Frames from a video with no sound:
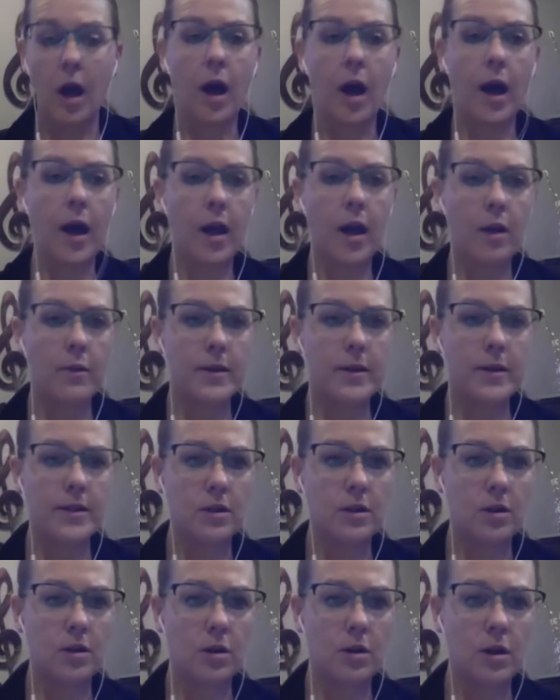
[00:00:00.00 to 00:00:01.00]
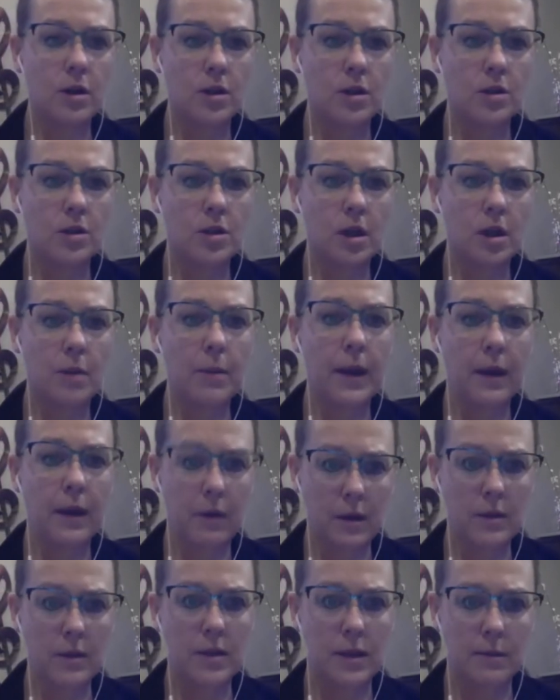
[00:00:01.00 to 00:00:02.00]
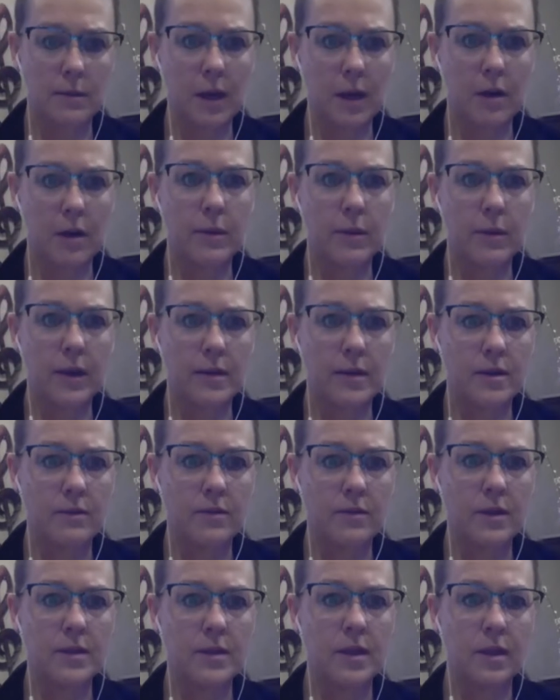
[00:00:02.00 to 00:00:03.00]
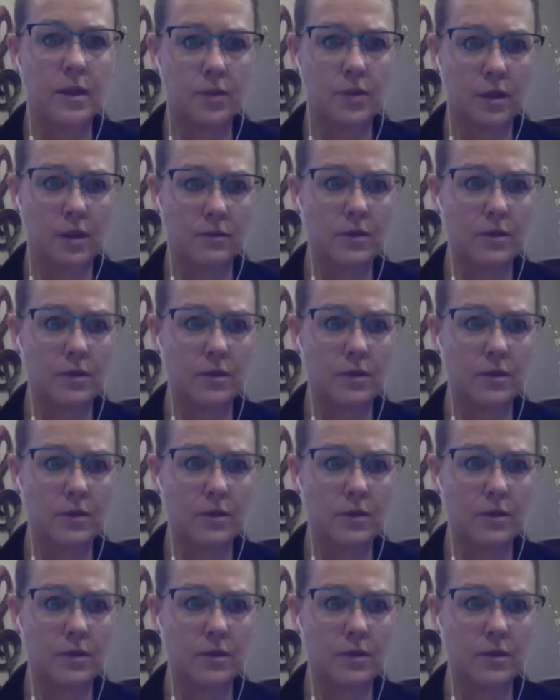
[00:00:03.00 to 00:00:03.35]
I always encourage a parent email because of the safety of